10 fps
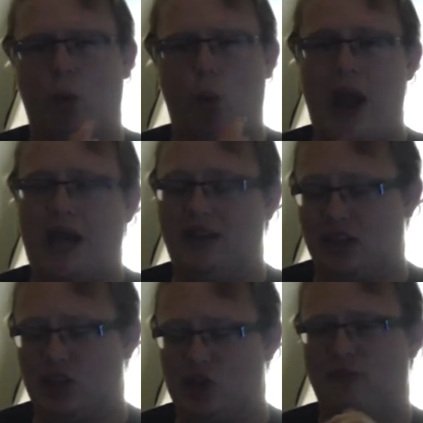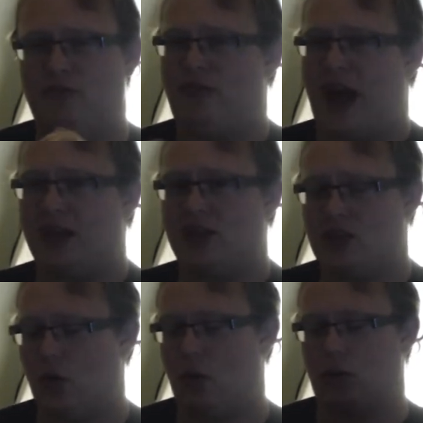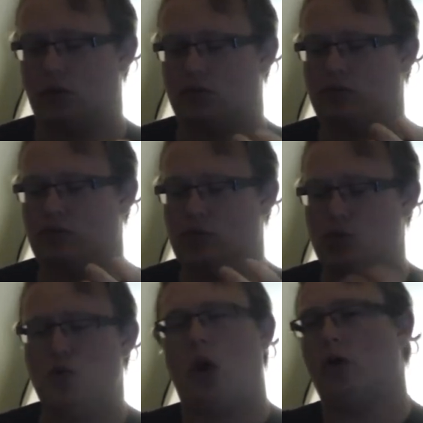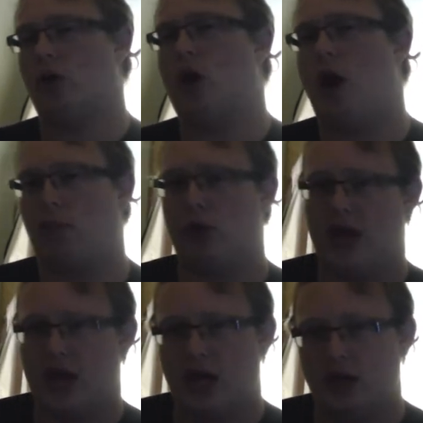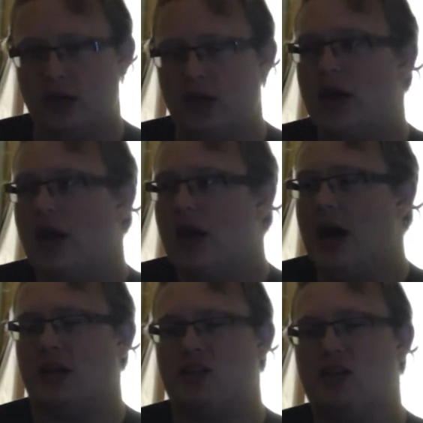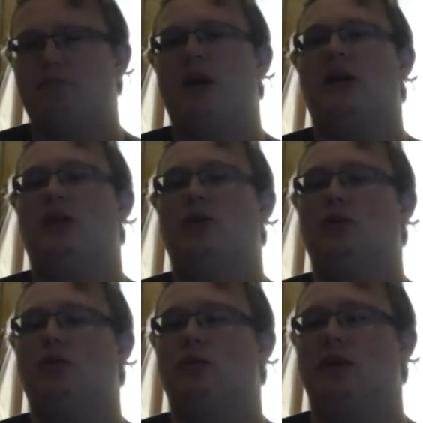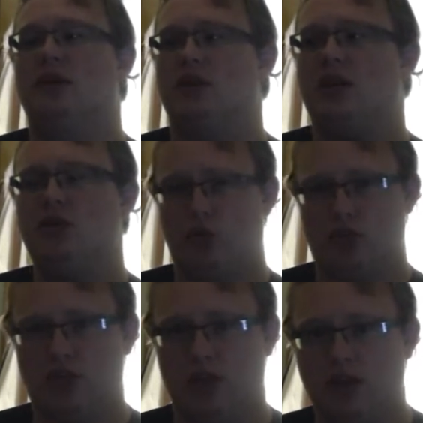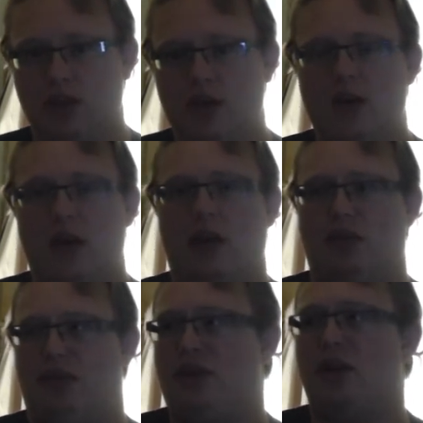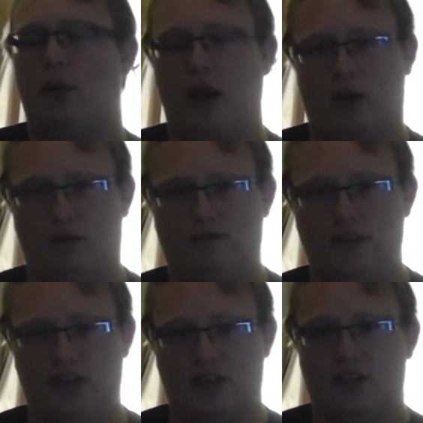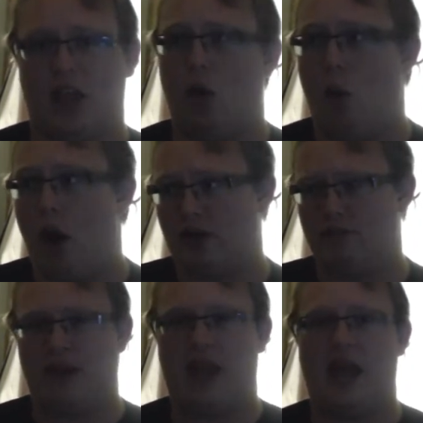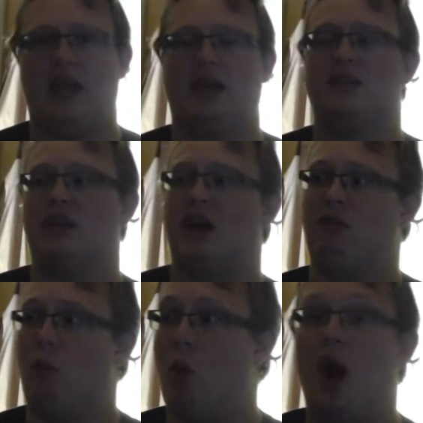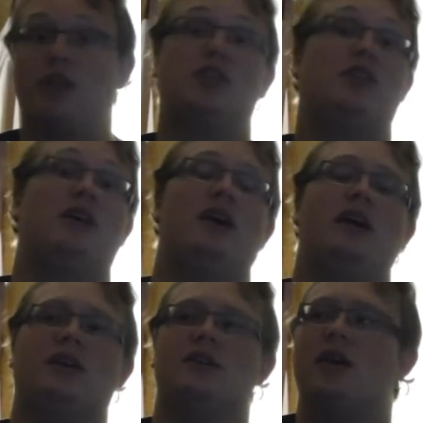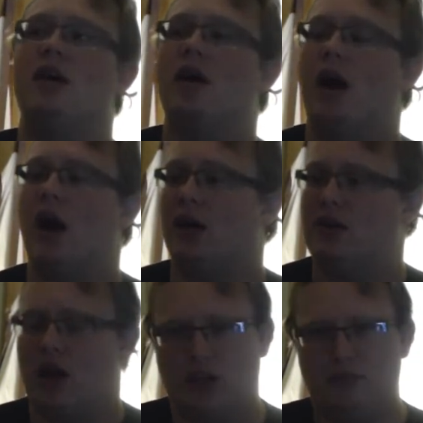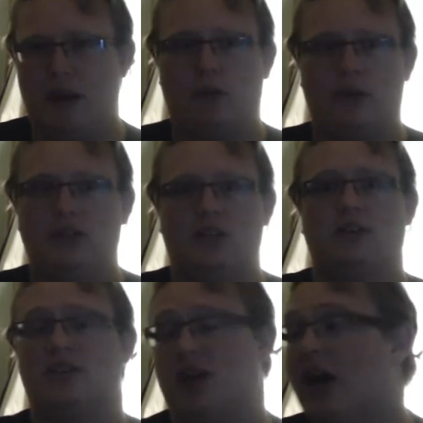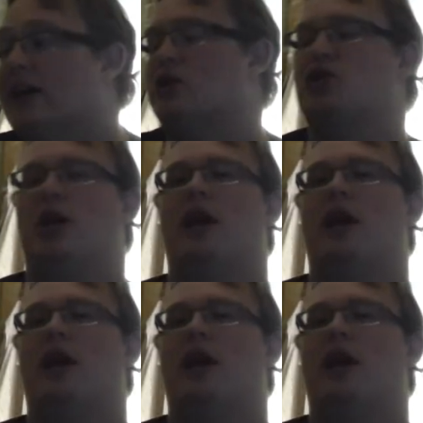in a way that's too fast or too hard to comprehend. As somebody who is interested in theoretical physics and quantum mechanics, and I've watched things... documentaries on science